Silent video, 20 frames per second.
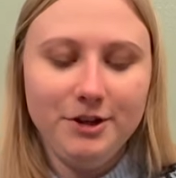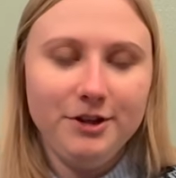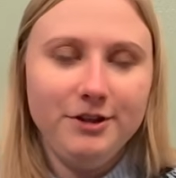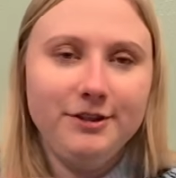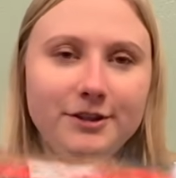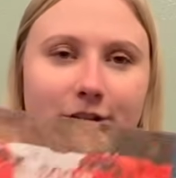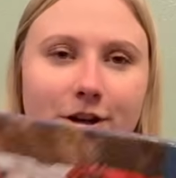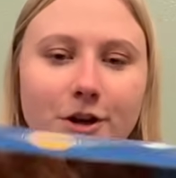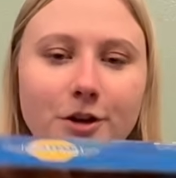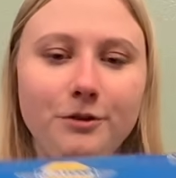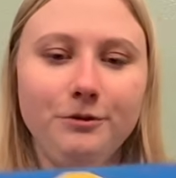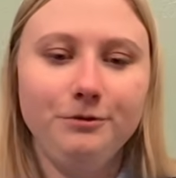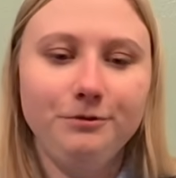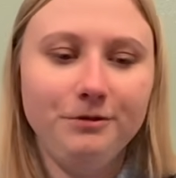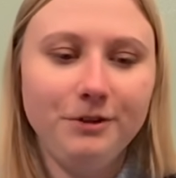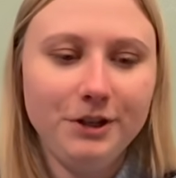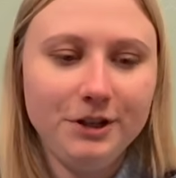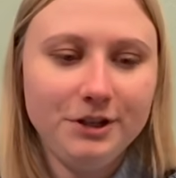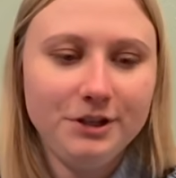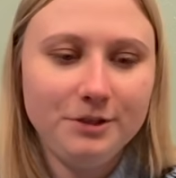So
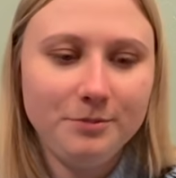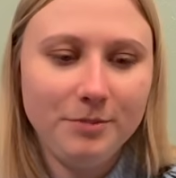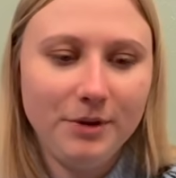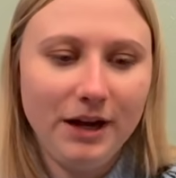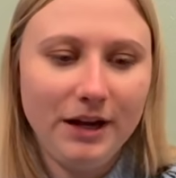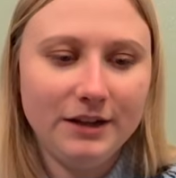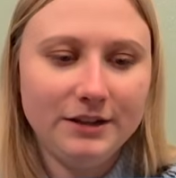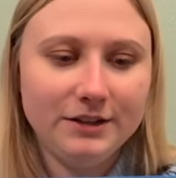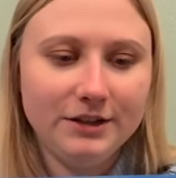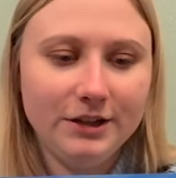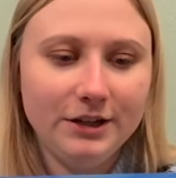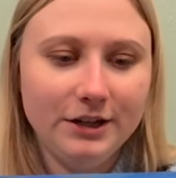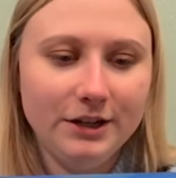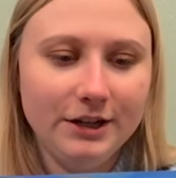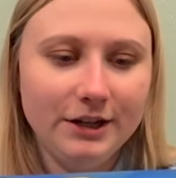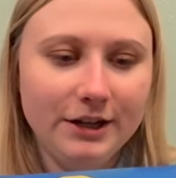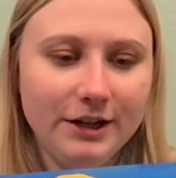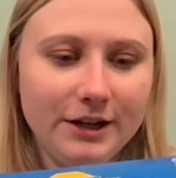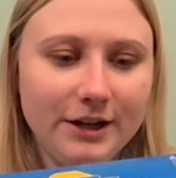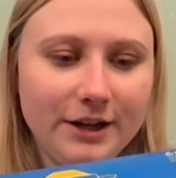first
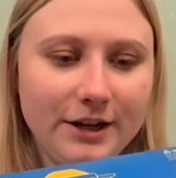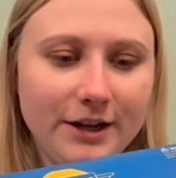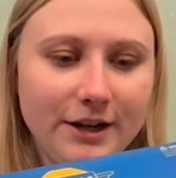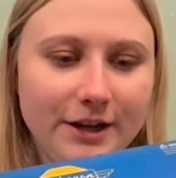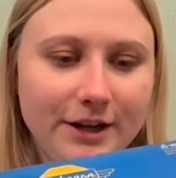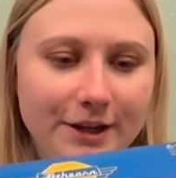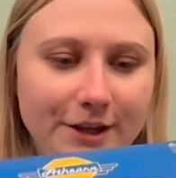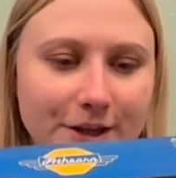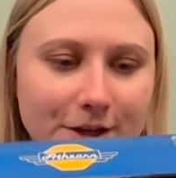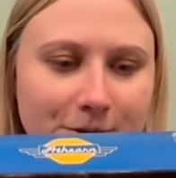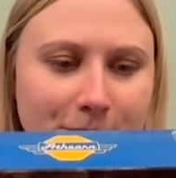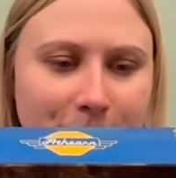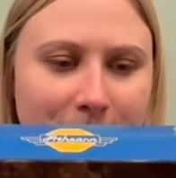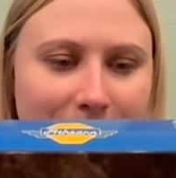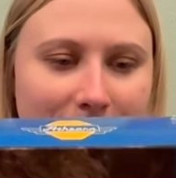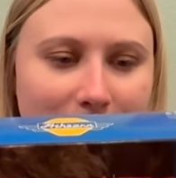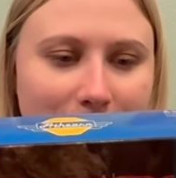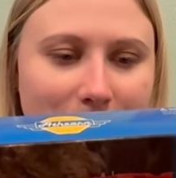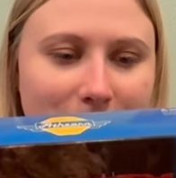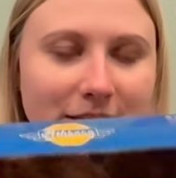boxcar,
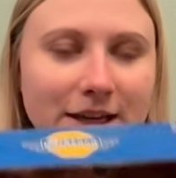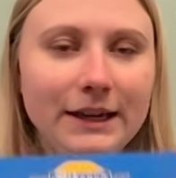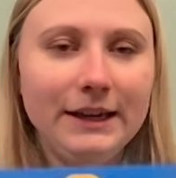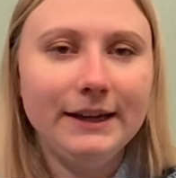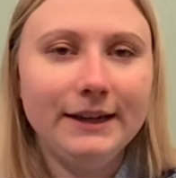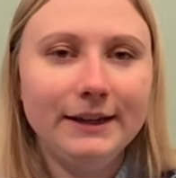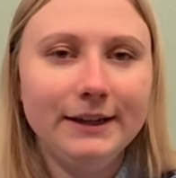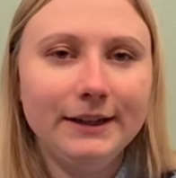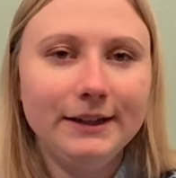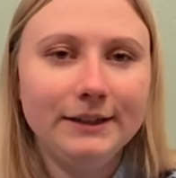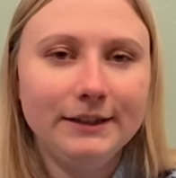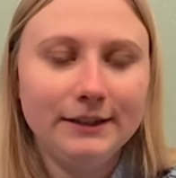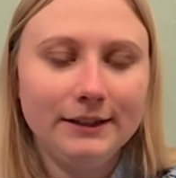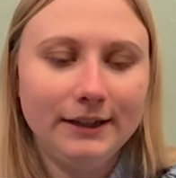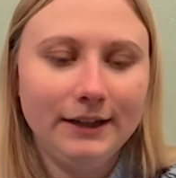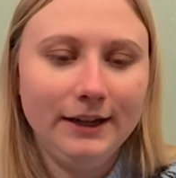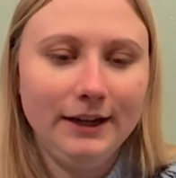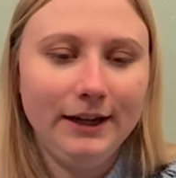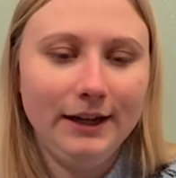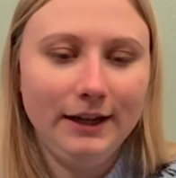UMP.
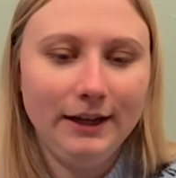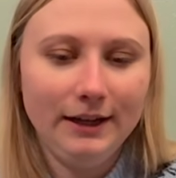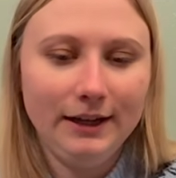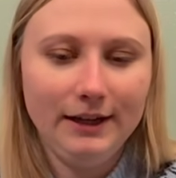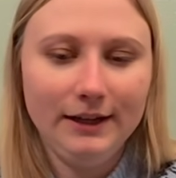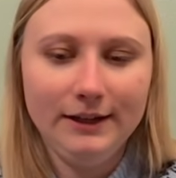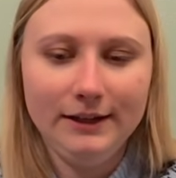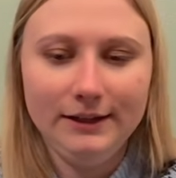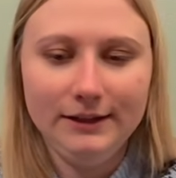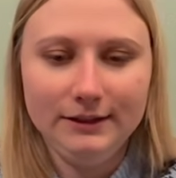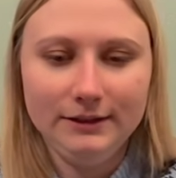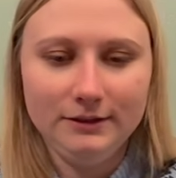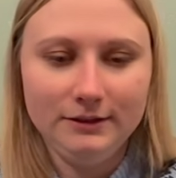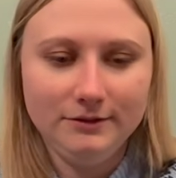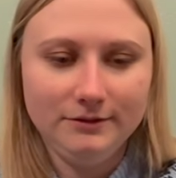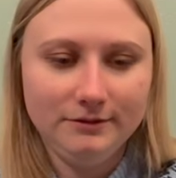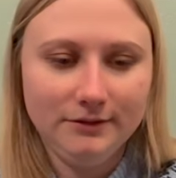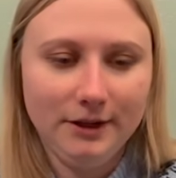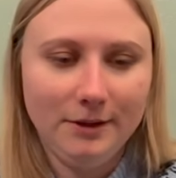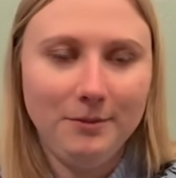
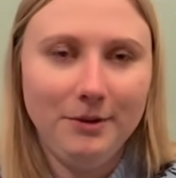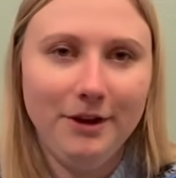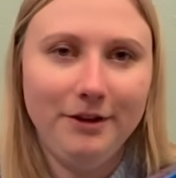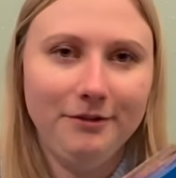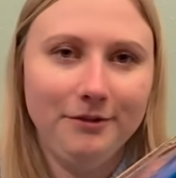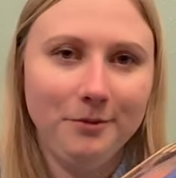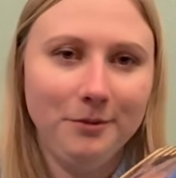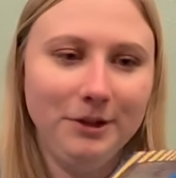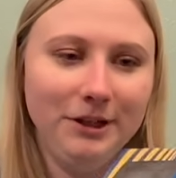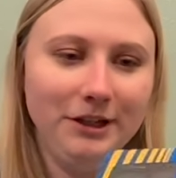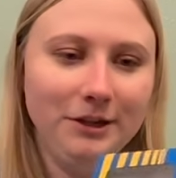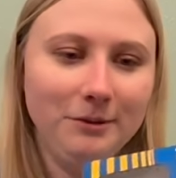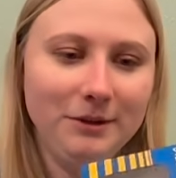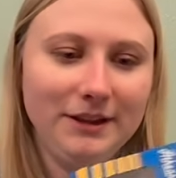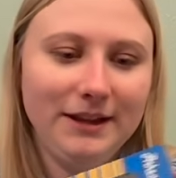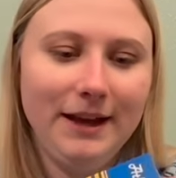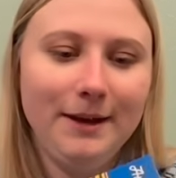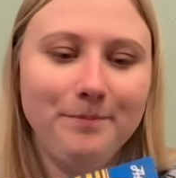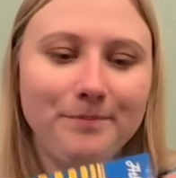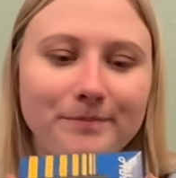I'm not familiar
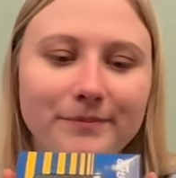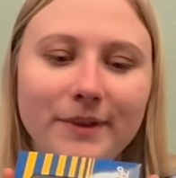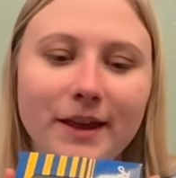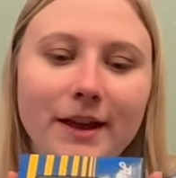with that.